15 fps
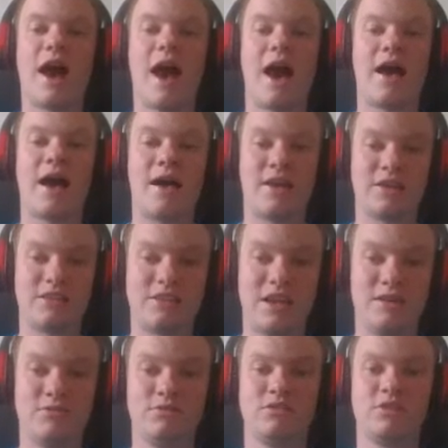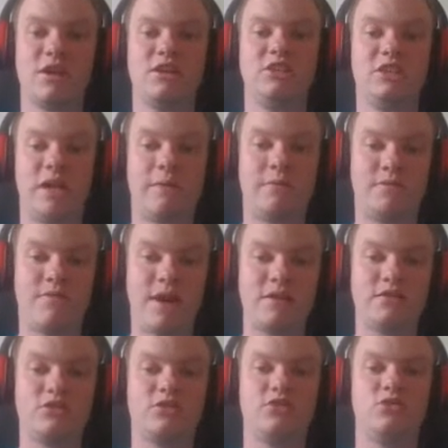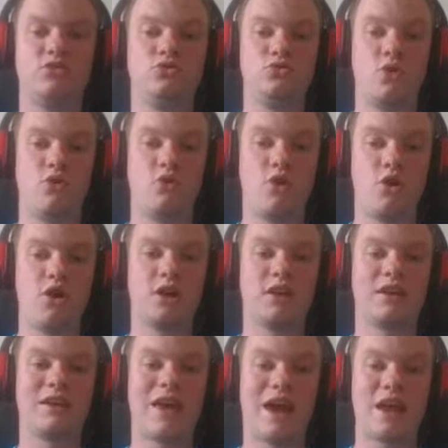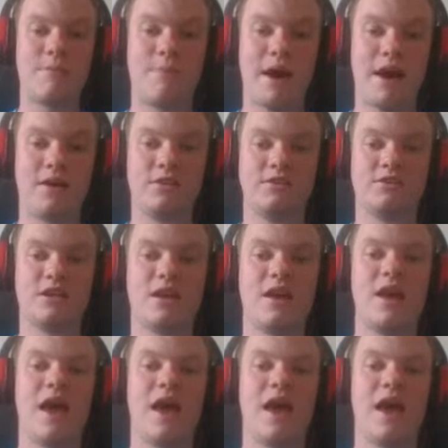Alex Hales, James Vince, Joe Root, Gary Ballance,